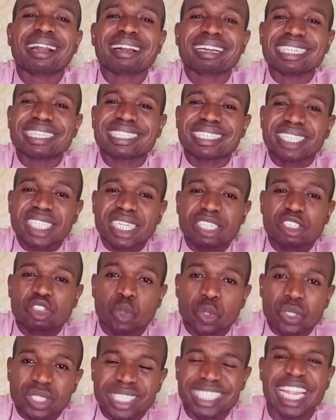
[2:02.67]
retrace
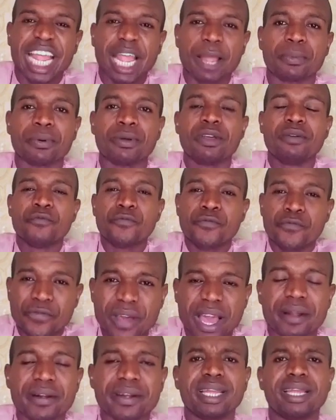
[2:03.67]
your step
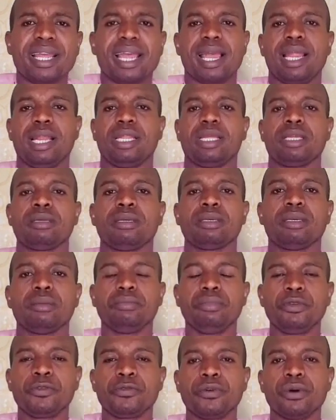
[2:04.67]
very early
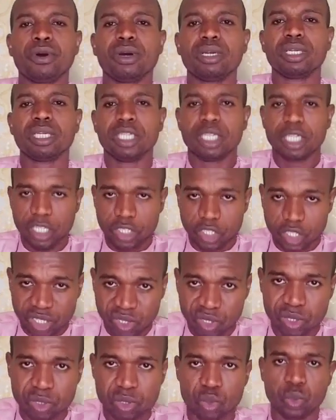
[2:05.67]
before it's
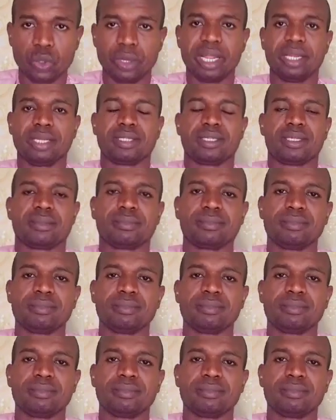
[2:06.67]
too late.